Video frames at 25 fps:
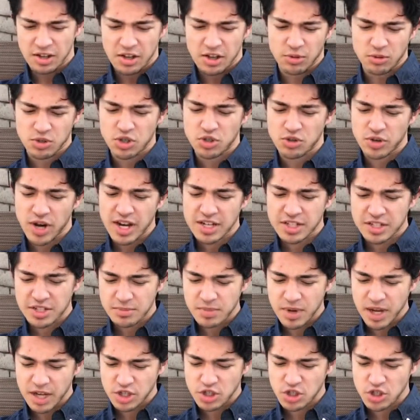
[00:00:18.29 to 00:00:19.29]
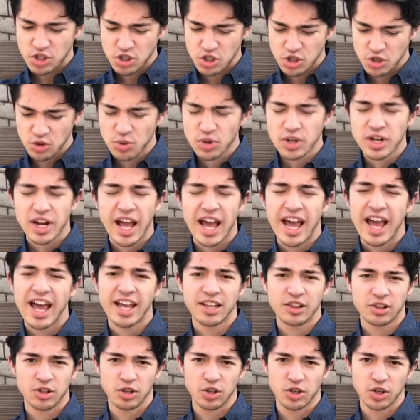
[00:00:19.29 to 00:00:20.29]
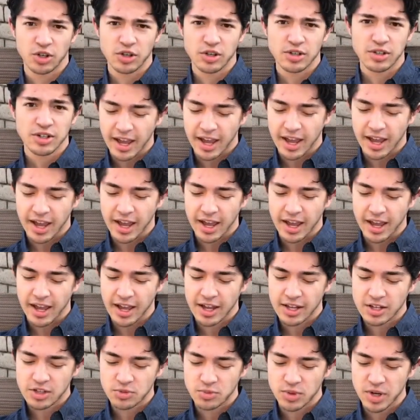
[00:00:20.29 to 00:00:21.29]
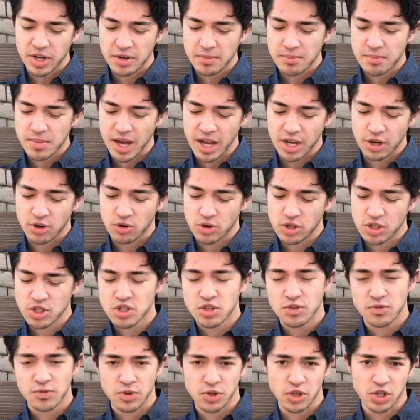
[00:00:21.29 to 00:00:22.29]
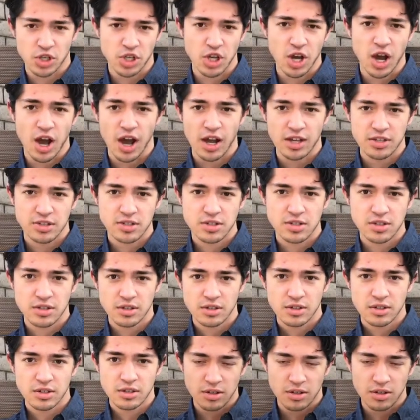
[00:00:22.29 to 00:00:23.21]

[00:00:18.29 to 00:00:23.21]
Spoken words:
It was directed by Stewart Hendler and written by Christopher Yost.